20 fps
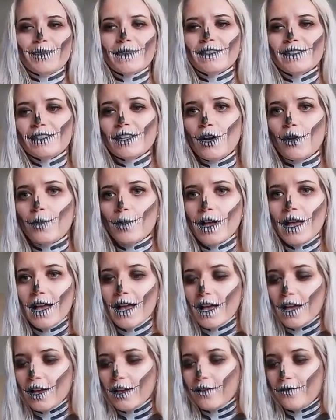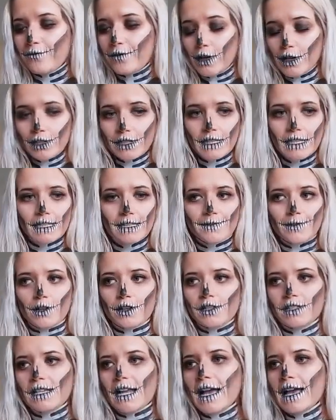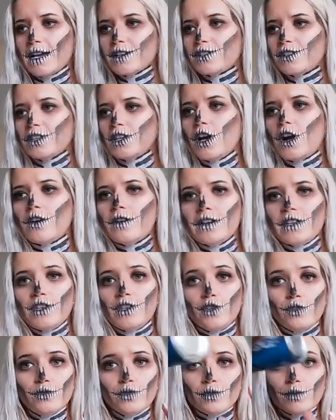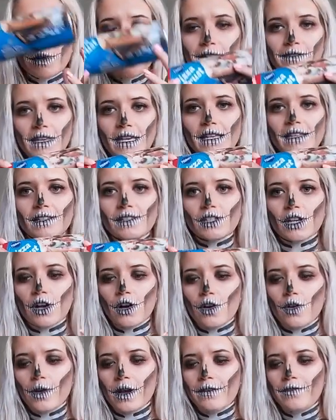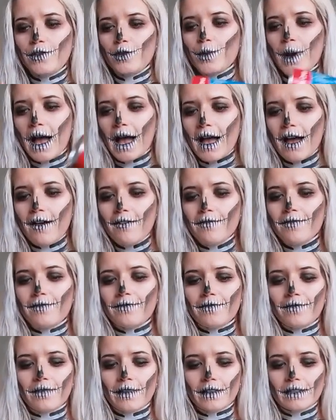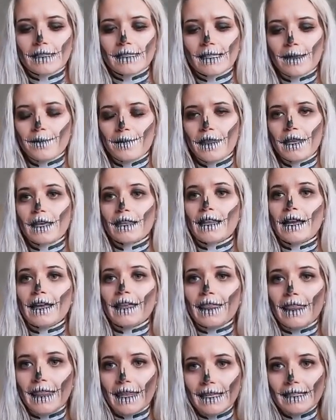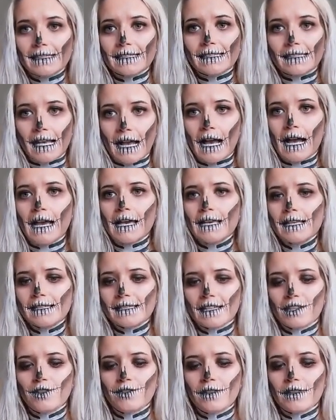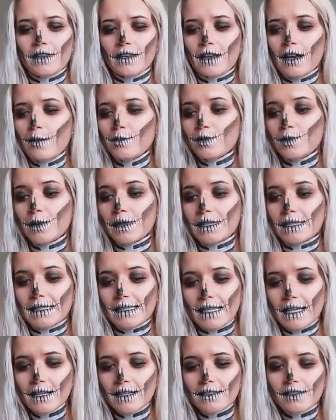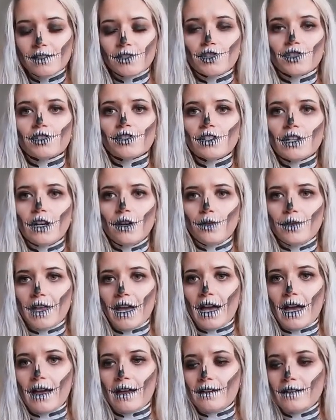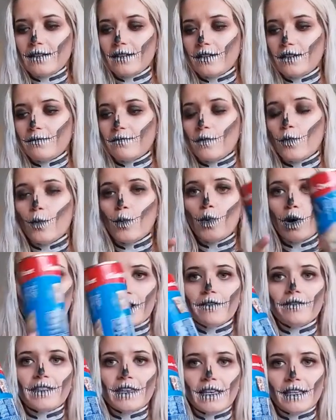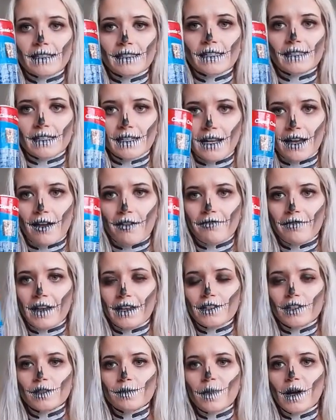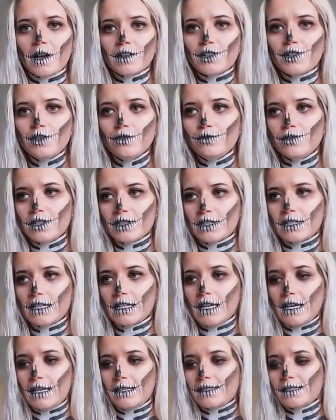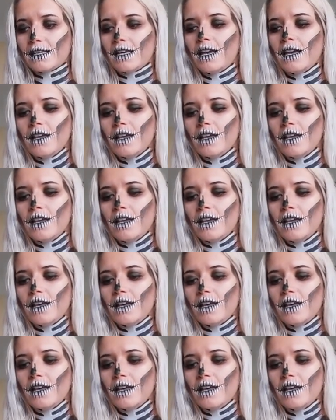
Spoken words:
So first things first, I actually already used one of these, so if you have something like this size and it comes with 6, just know that one of these is enough. I just bought 2 just in case.